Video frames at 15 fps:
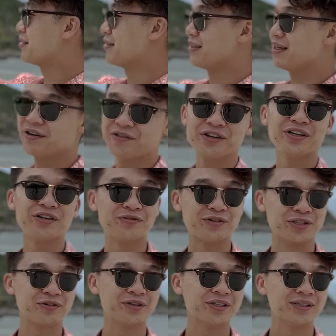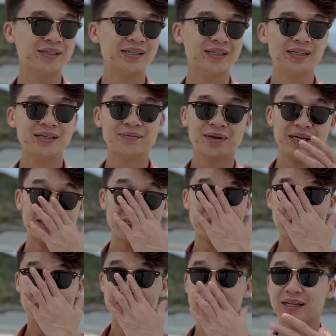yeah we're on a resort like
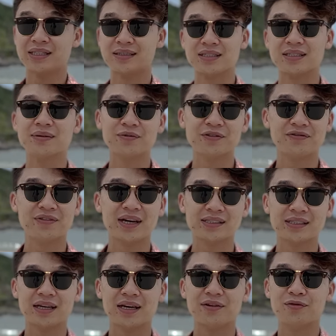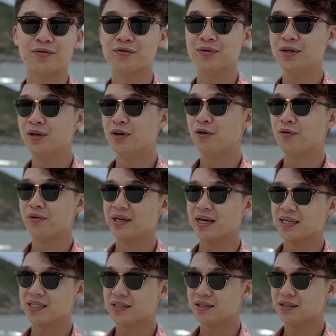but like the simple fact that we
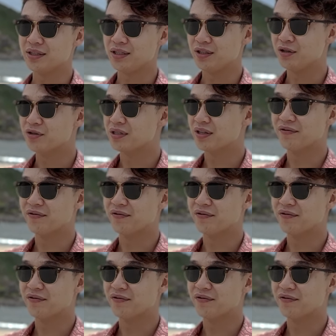got to use the